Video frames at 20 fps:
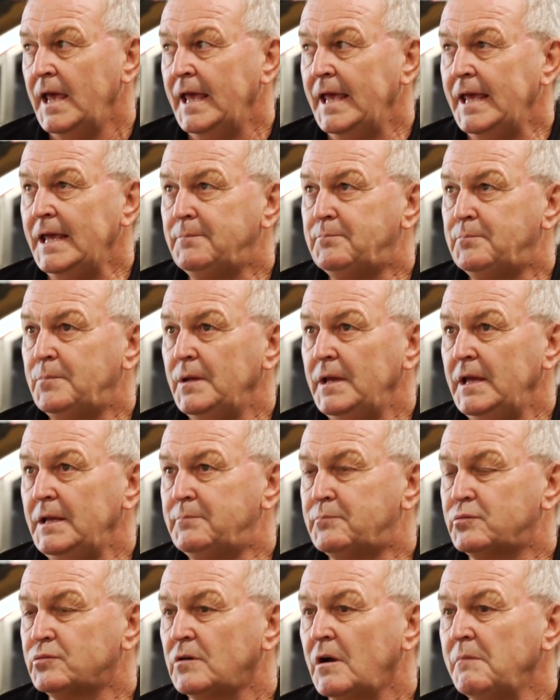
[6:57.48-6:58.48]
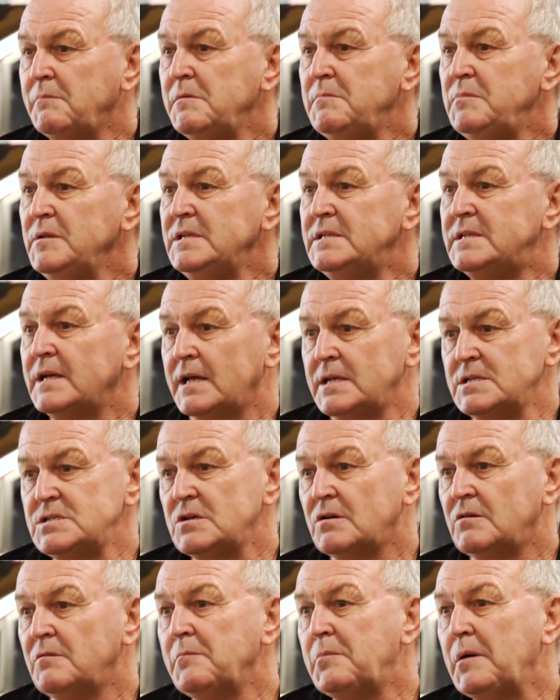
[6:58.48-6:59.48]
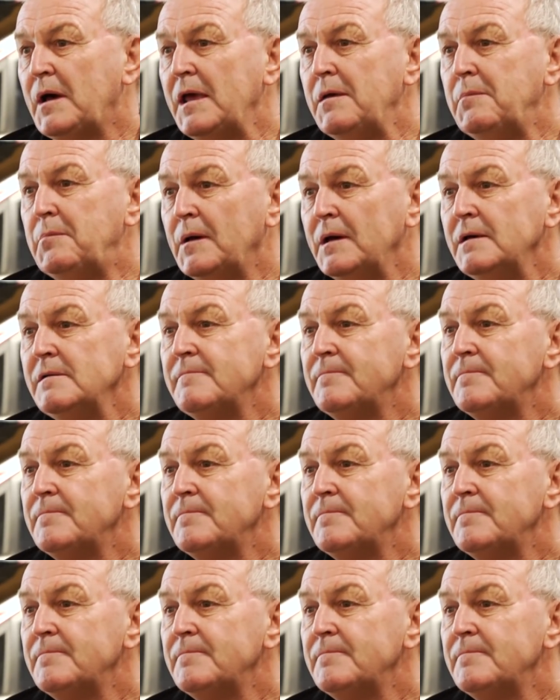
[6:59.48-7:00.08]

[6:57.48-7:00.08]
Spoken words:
It probably does on paper.